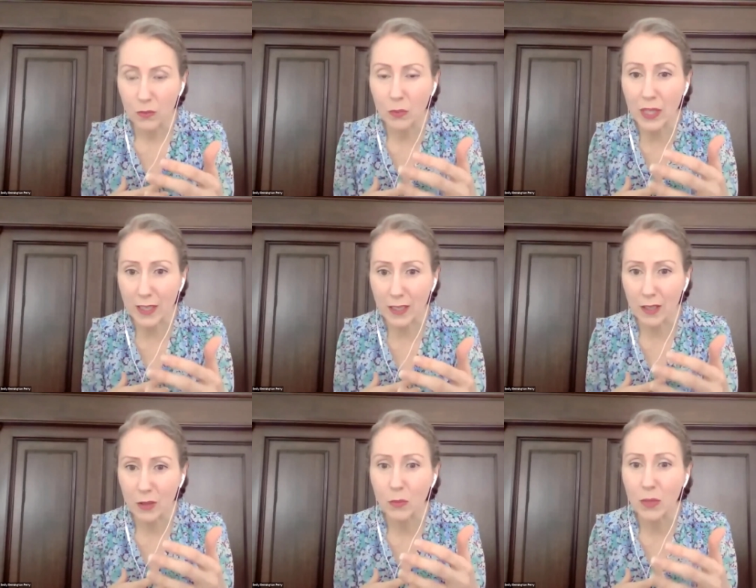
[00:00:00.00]

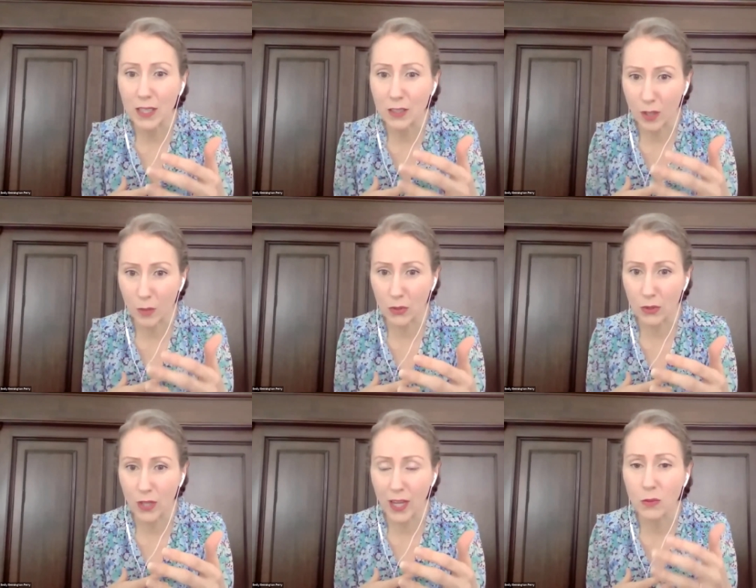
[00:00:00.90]
Big
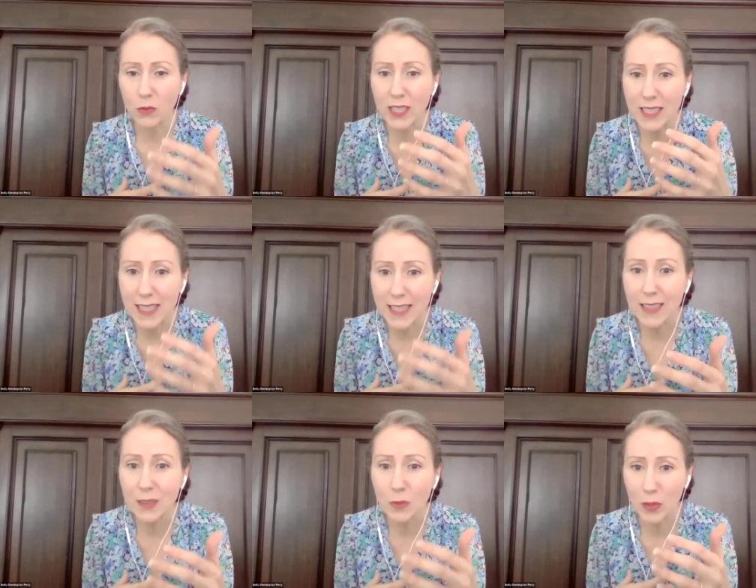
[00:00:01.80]
trouble. And we
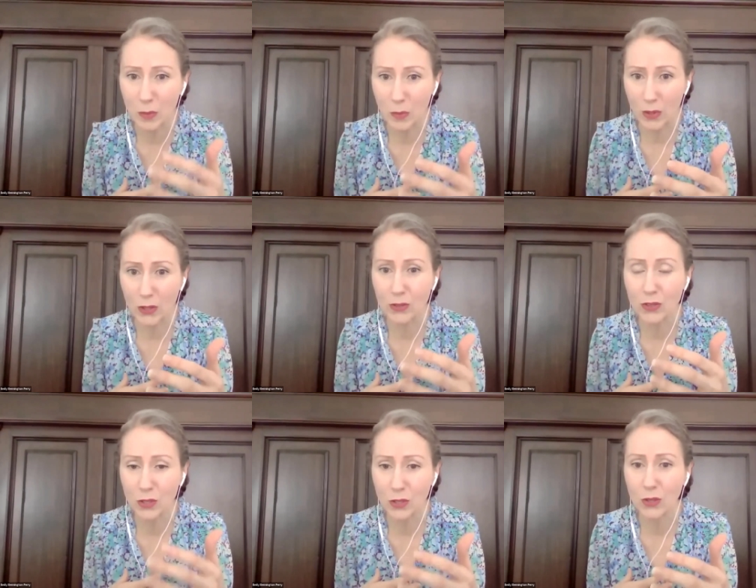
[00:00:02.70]
need people
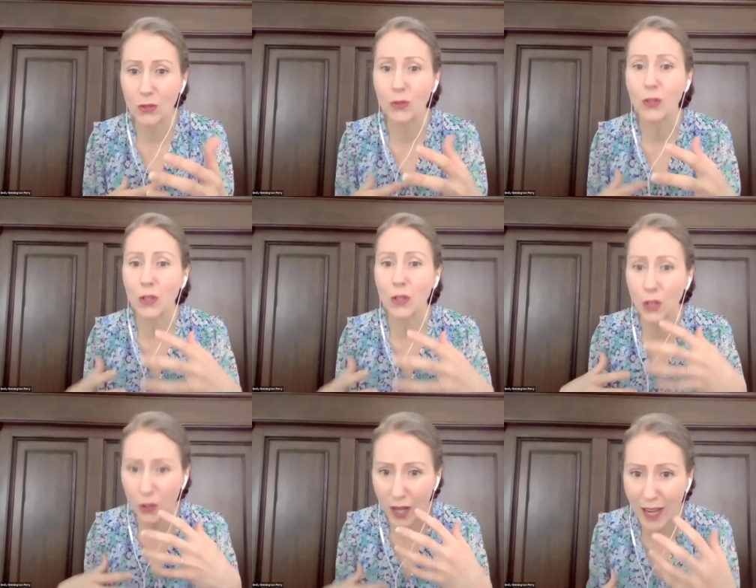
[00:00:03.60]
to
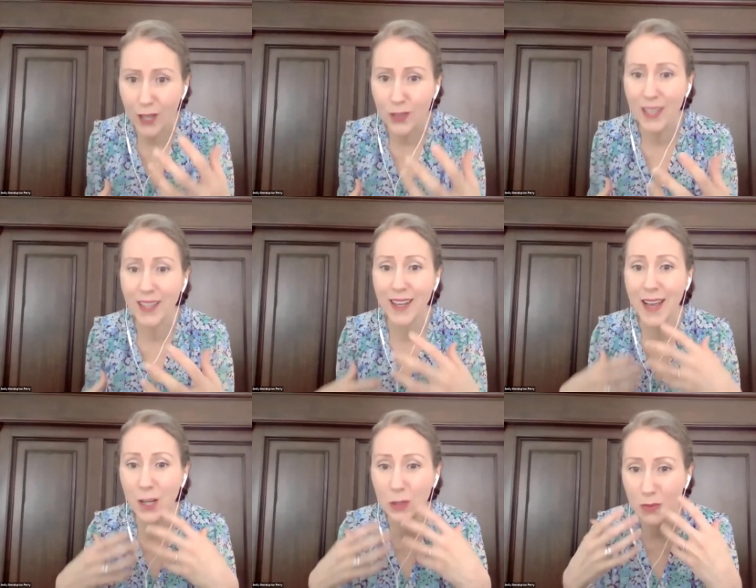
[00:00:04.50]
go out and
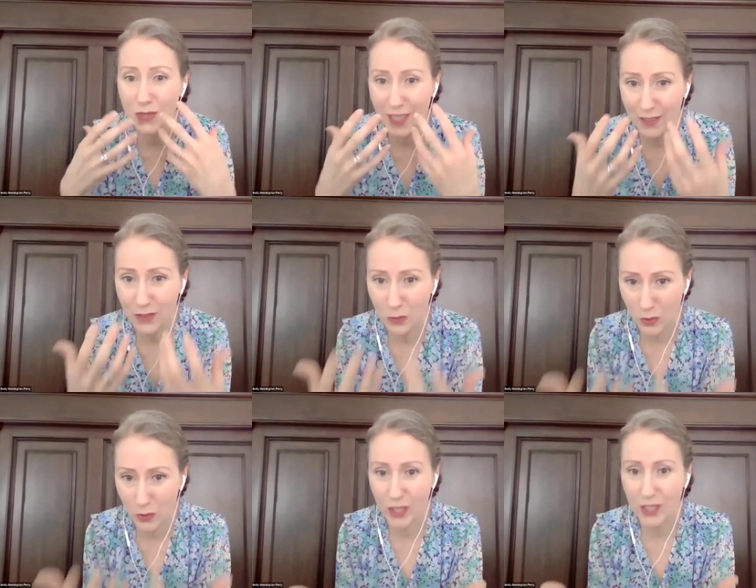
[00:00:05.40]
help save the
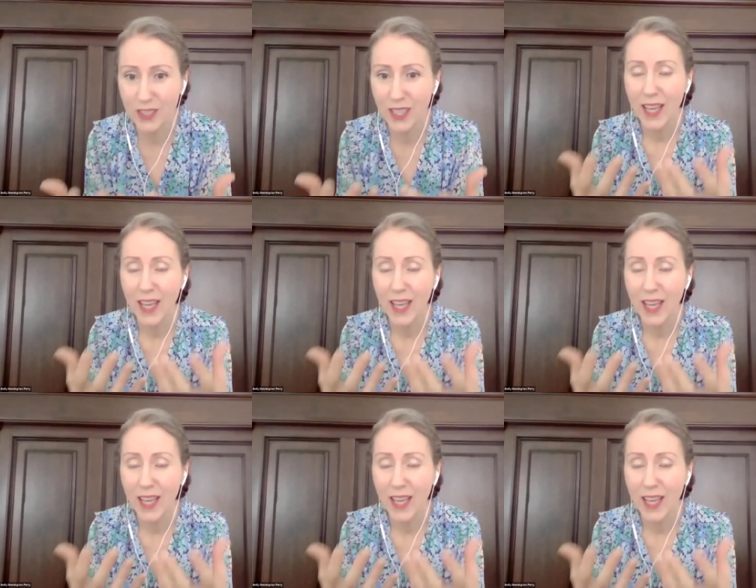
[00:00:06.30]
world.